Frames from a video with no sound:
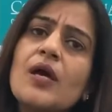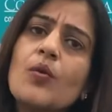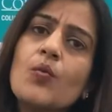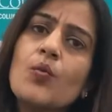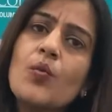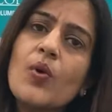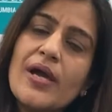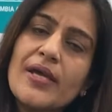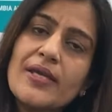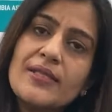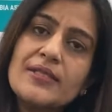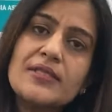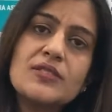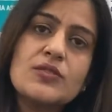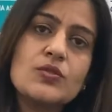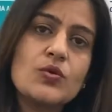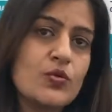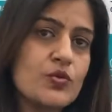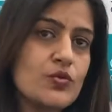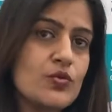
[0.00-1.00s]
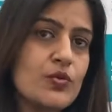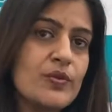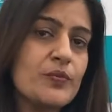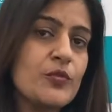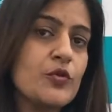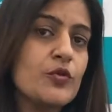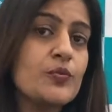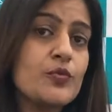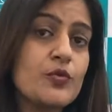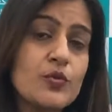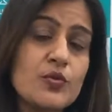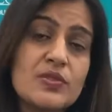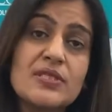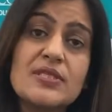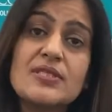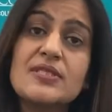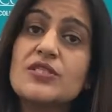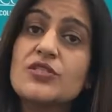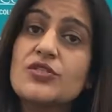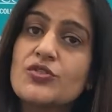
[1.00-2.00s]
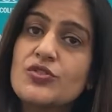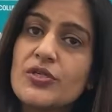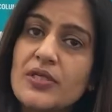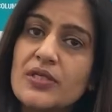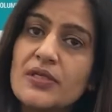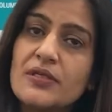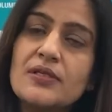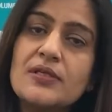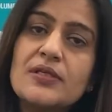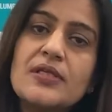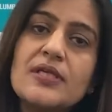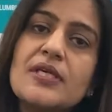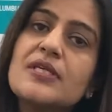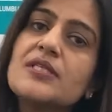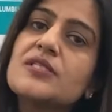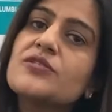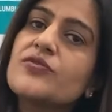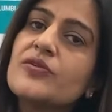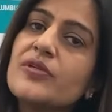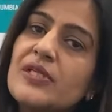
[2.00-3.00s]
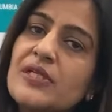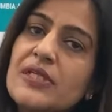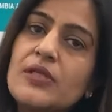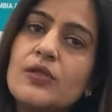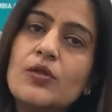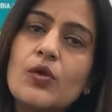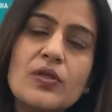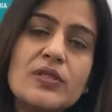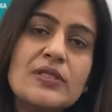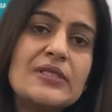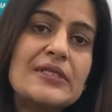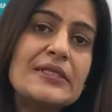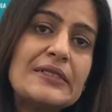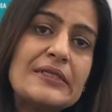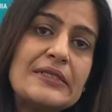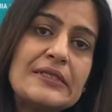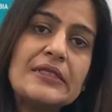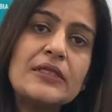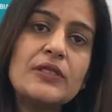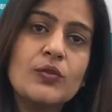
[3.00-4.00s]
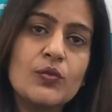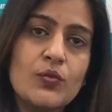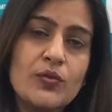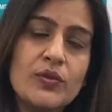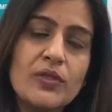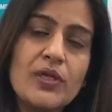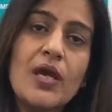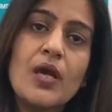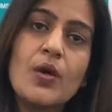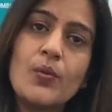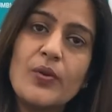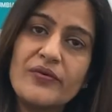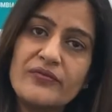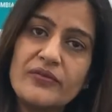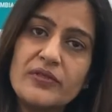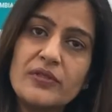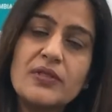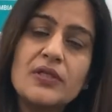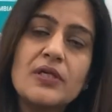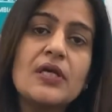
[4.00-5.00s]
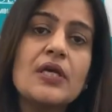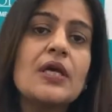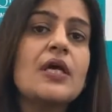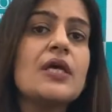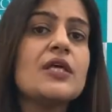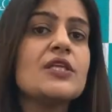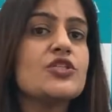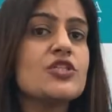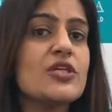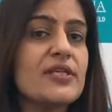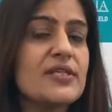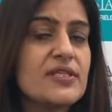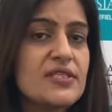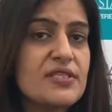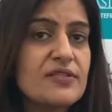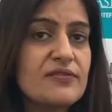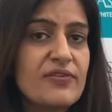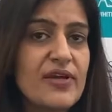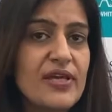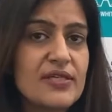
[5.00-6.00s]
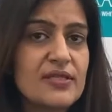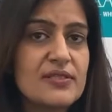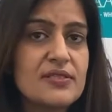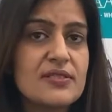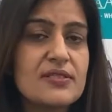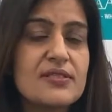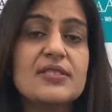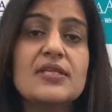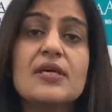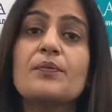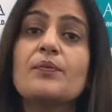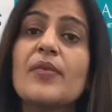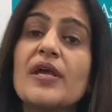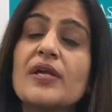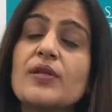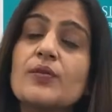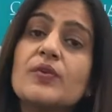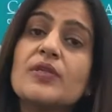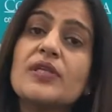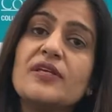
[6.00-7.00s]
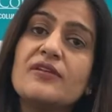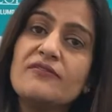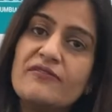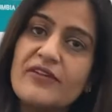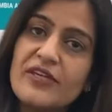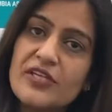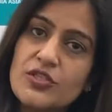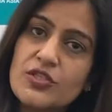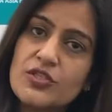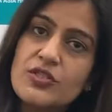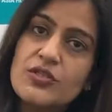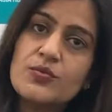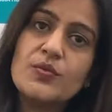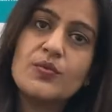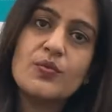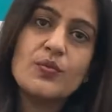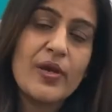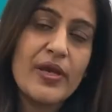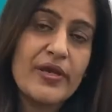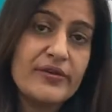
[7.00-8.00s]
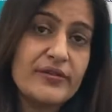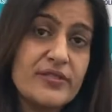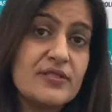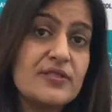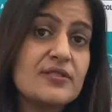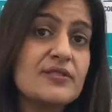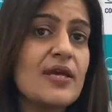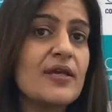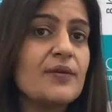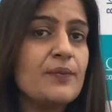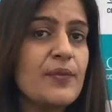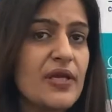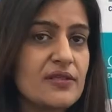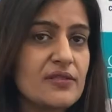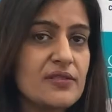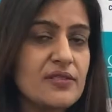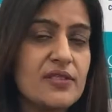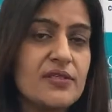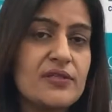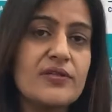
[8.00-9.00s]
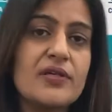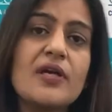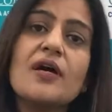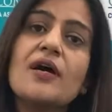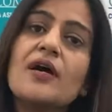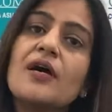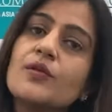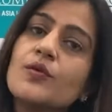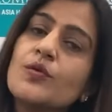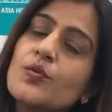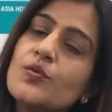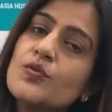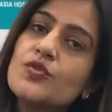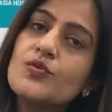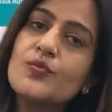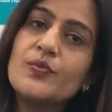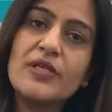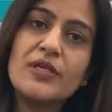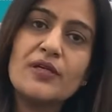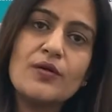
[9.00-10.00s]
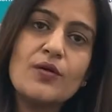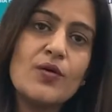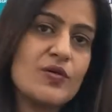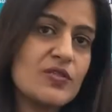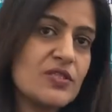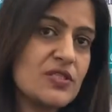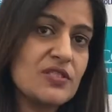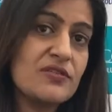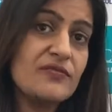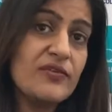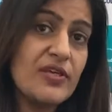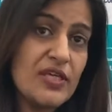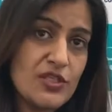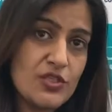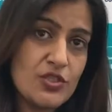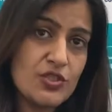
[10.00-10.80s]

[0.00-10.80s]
Now, why this autoimmune process is triggered is really not clearly known. However, genetic factors combined with infections with viruses and bacteria are known to be a causative